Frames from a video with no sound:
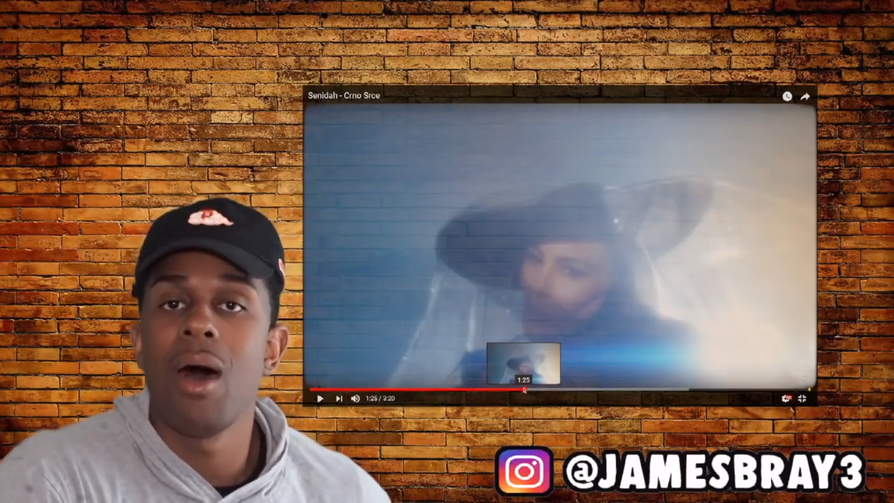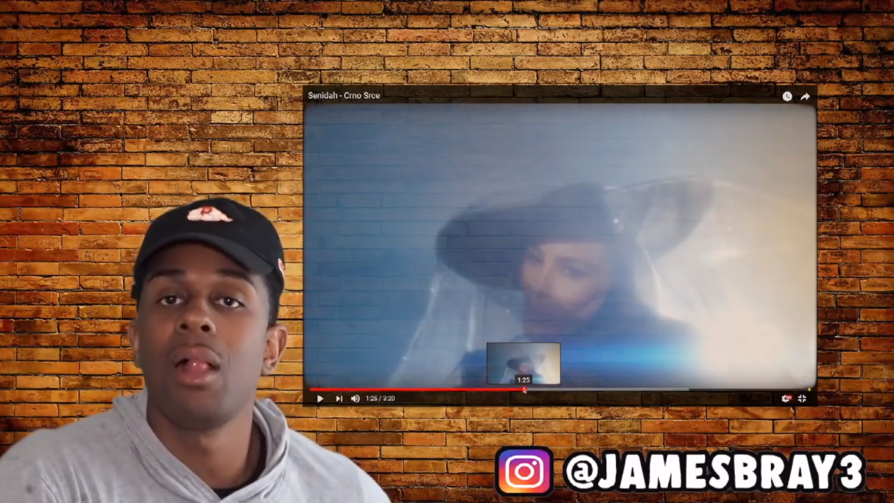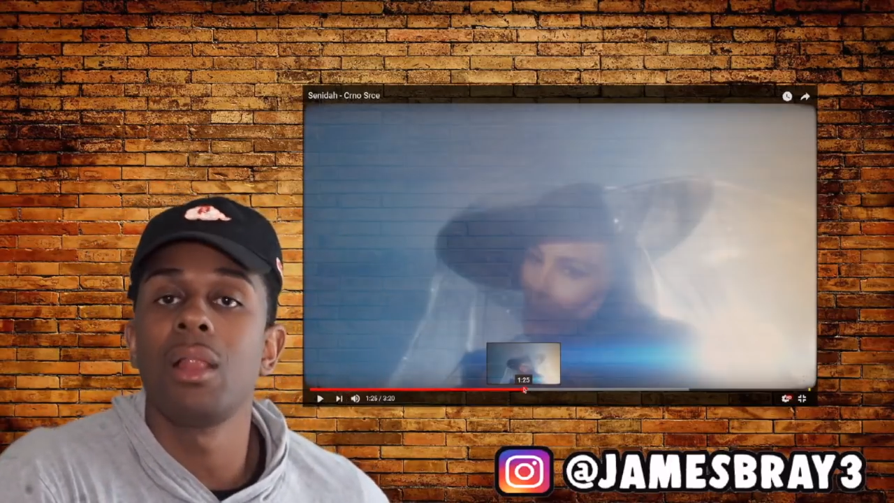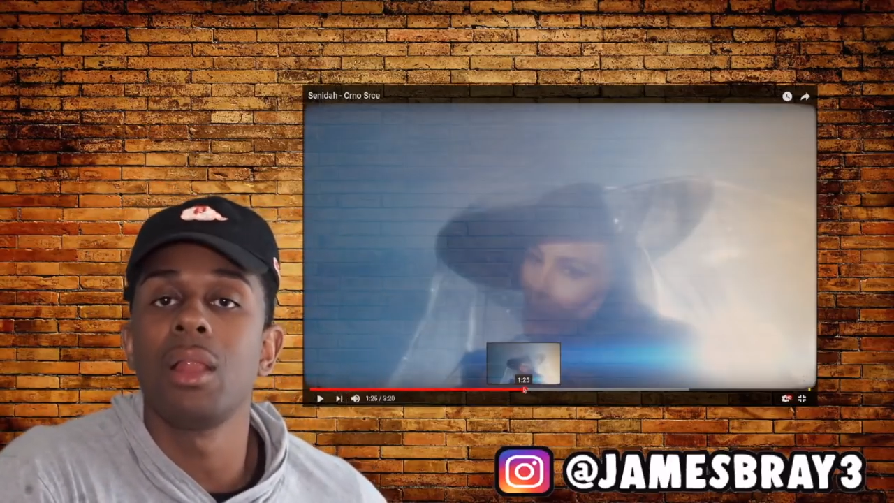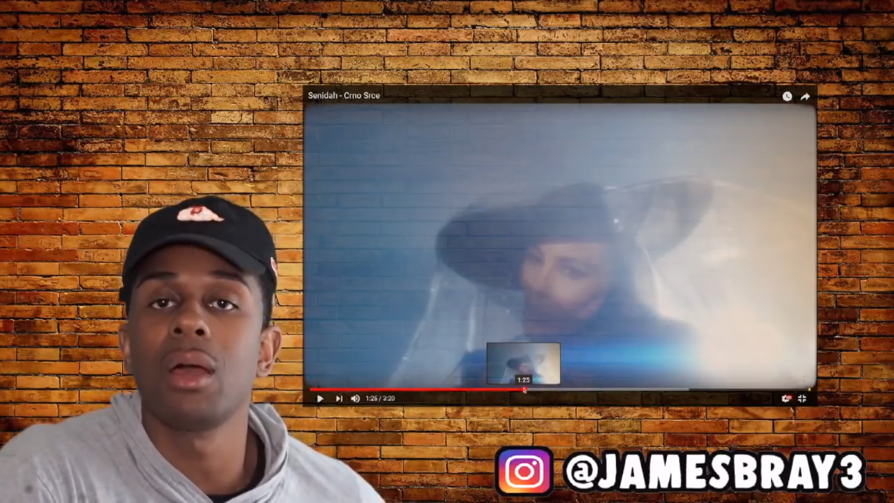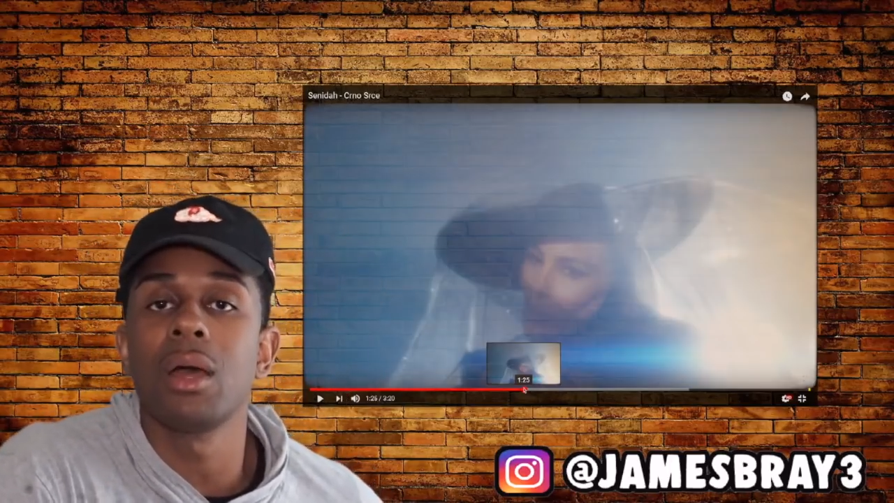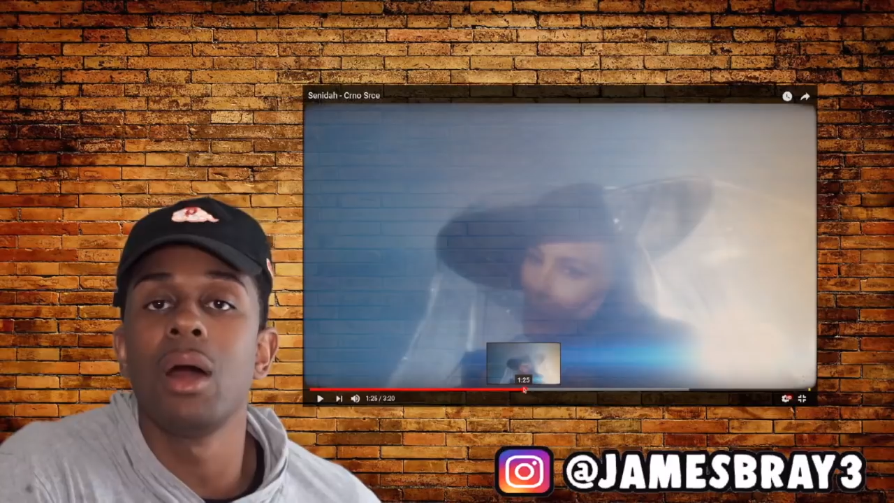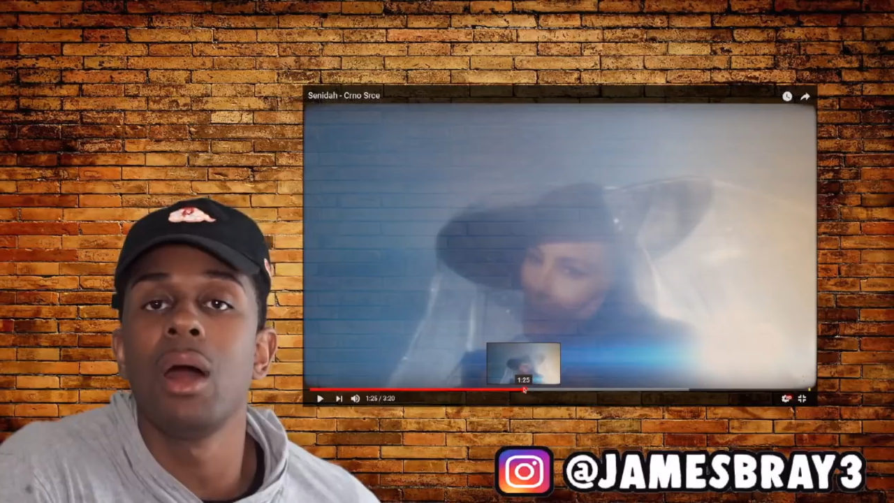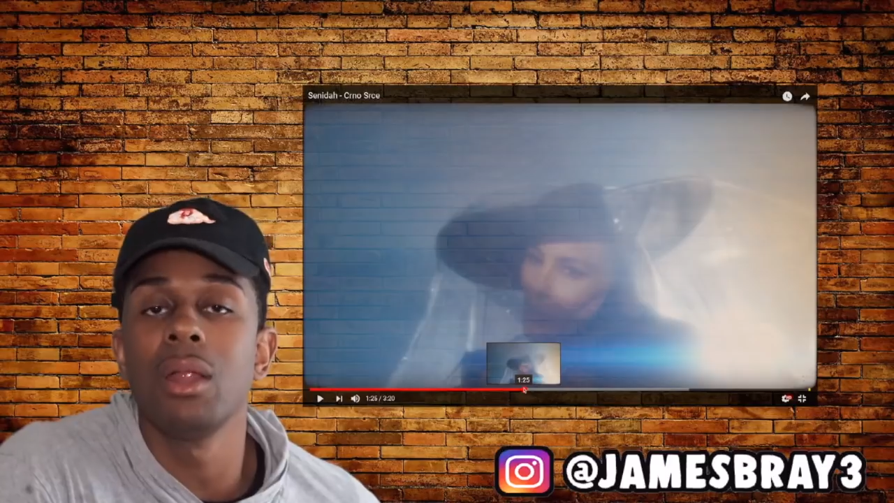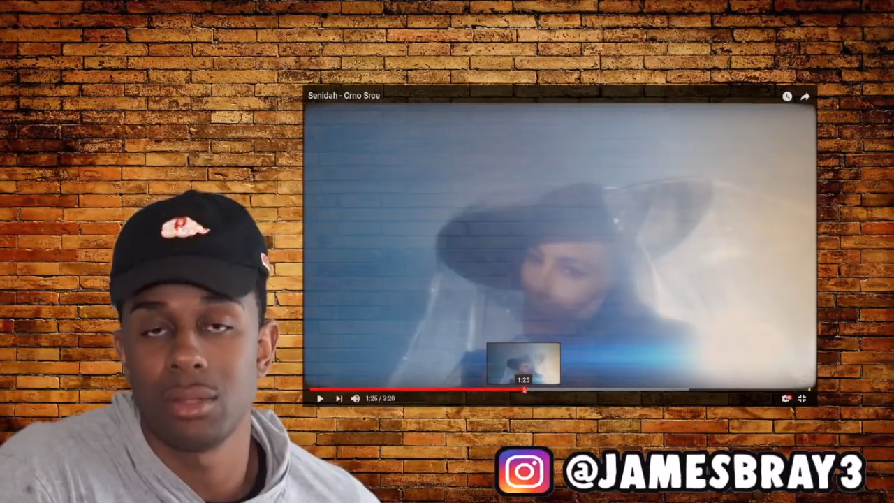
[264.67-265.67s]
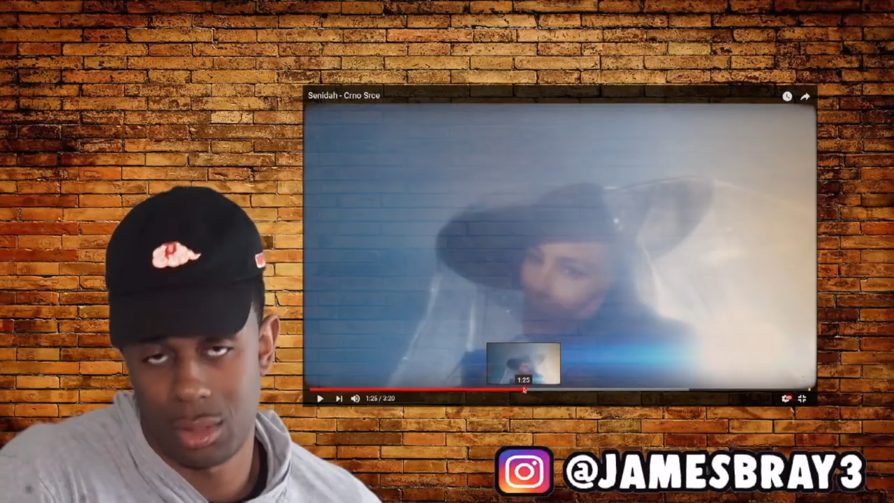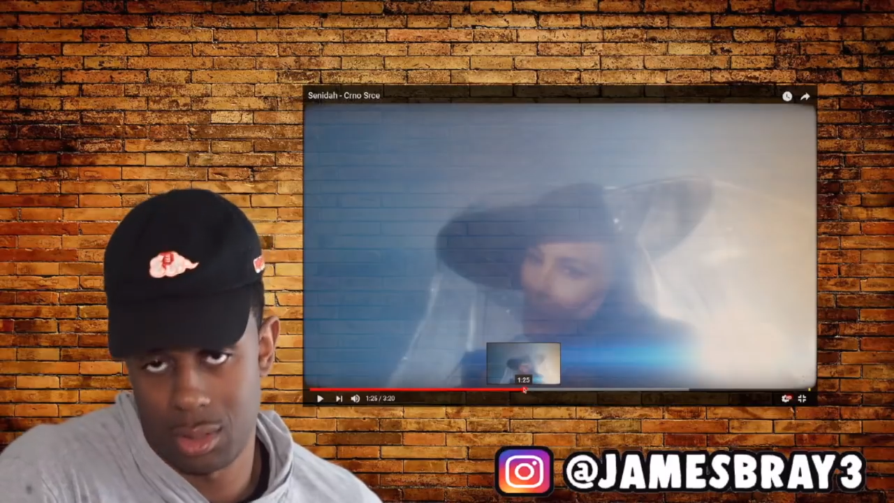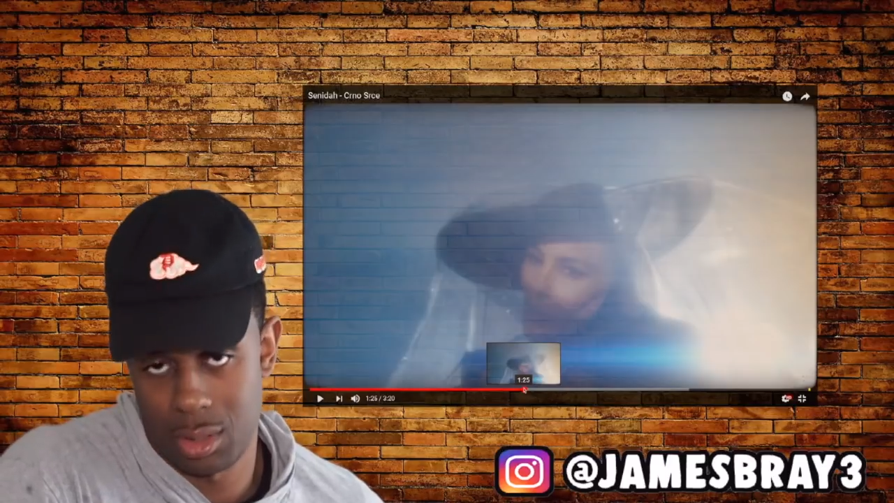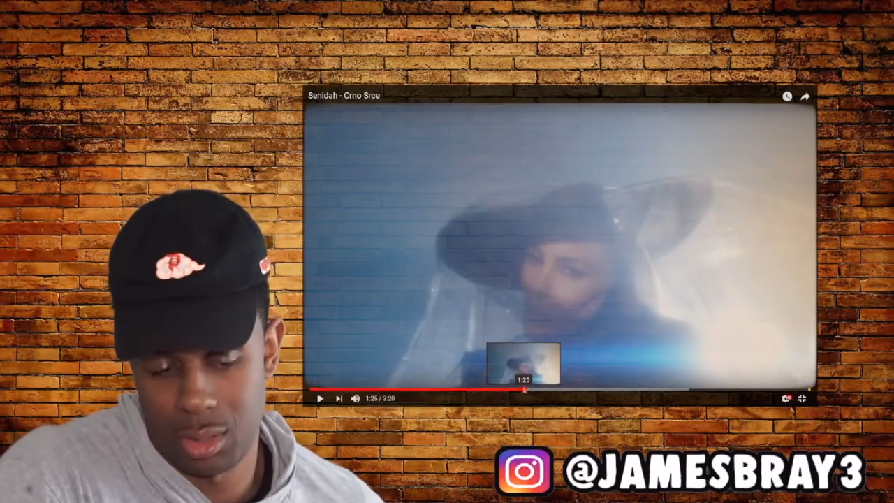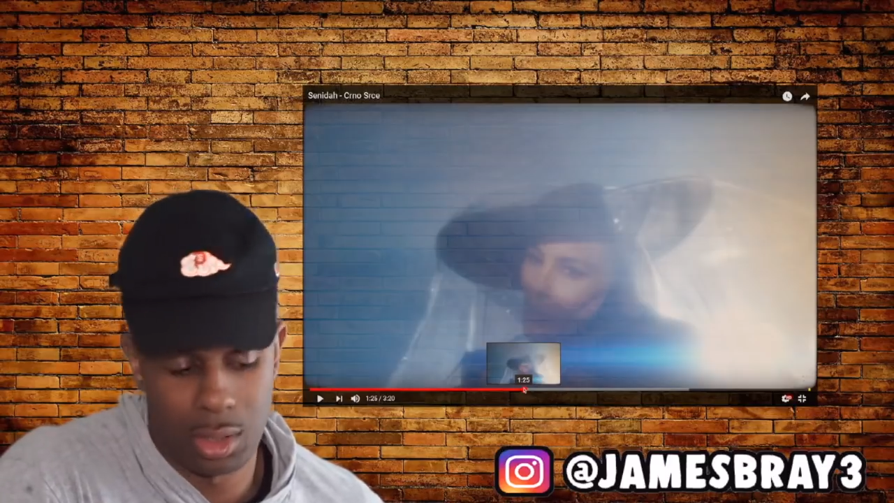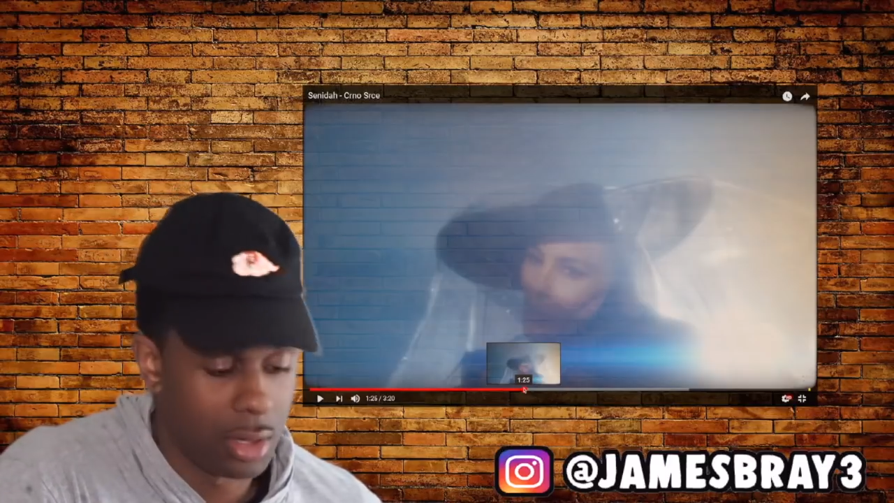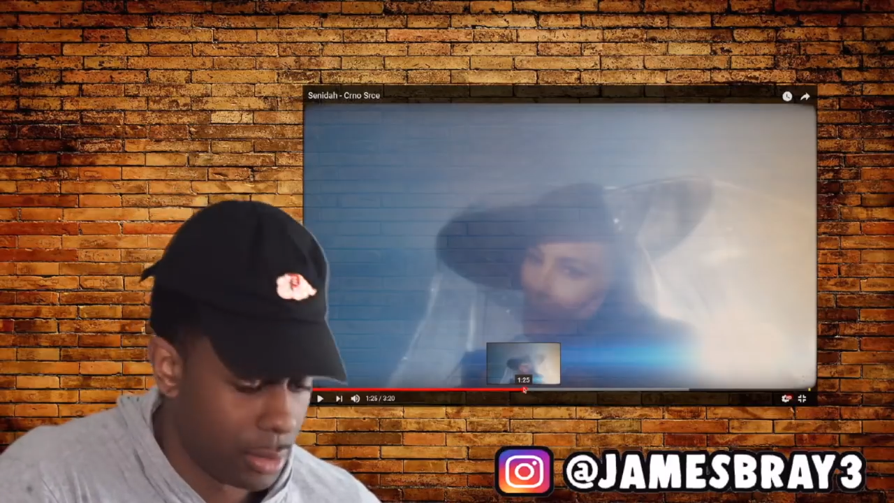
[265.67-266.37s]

elegante.